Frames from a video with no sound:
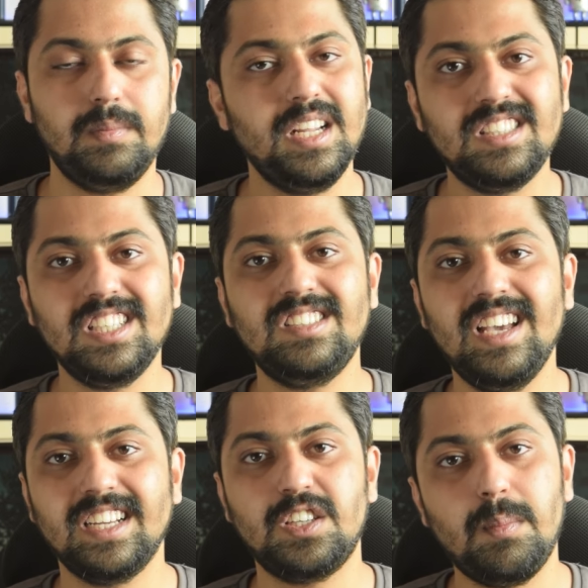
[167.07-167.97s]
but it's just the
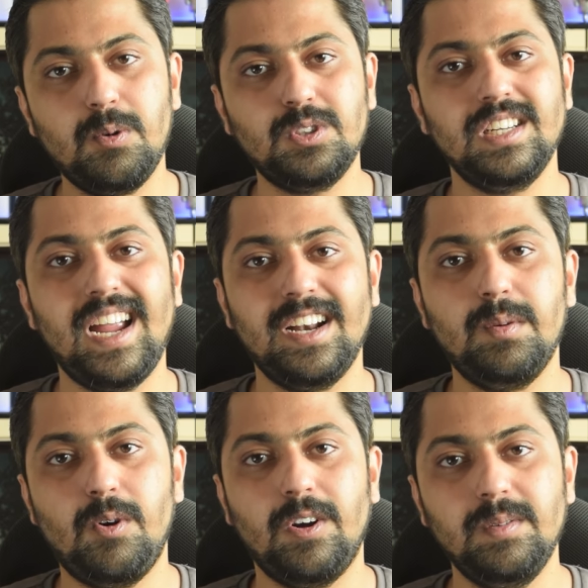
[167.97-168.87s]
extra portion at the
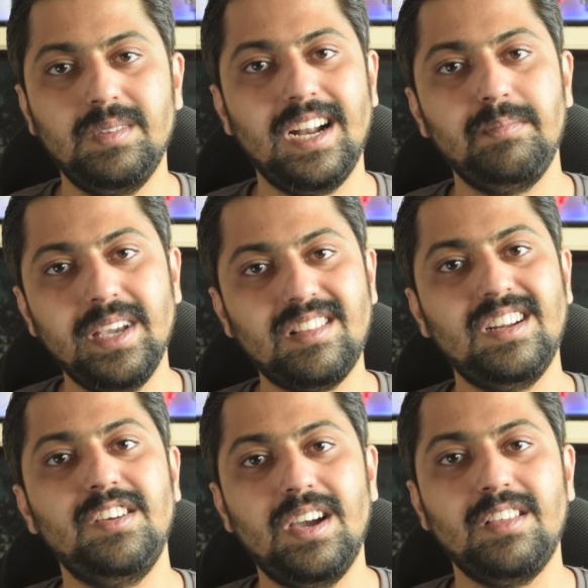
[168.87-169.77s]
bottom that makes the
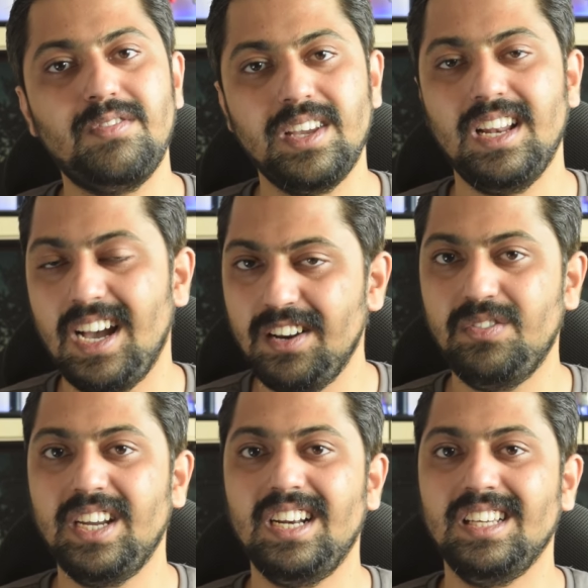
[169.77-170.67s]
device feel
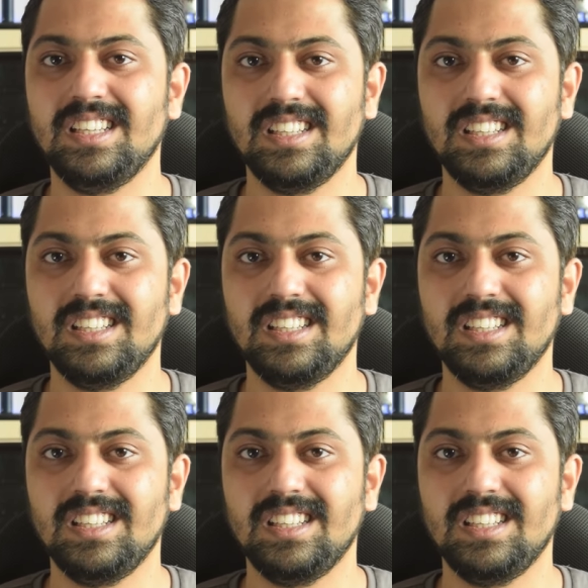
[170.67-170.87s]
unwieldy.